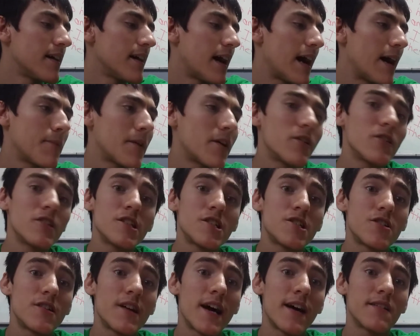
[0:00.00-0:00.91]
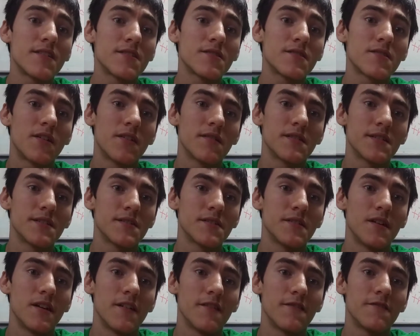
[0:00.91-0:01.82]
I'm not really sure how to start this
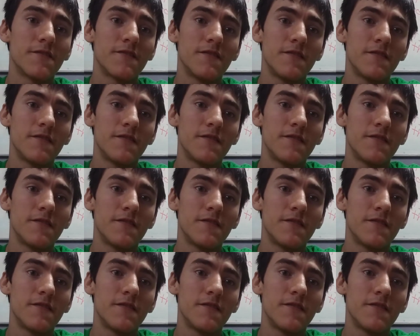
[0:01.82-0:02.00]
off,